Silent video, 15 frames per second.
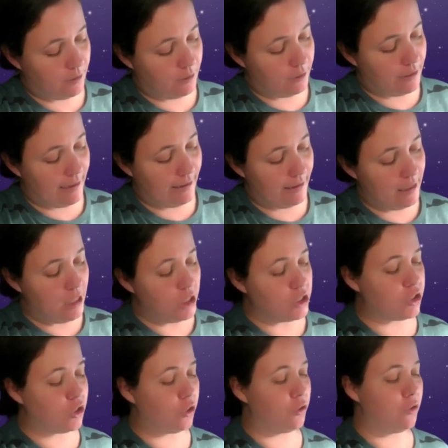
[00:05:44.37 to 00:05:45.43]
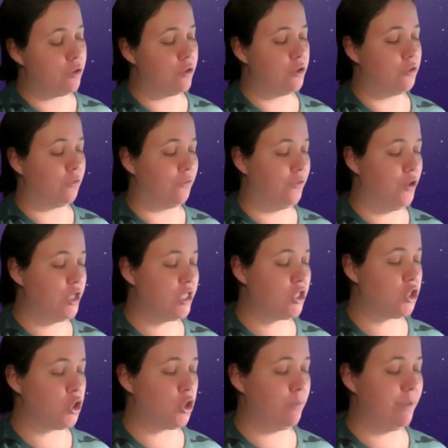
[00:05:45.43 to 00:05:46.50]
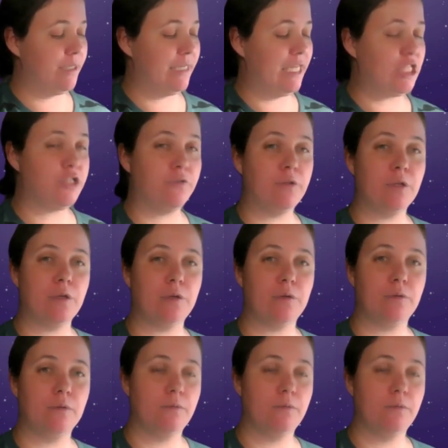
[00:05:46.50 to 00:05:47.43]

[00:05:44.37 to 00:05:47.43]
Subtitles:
Okay, so your first term in each of the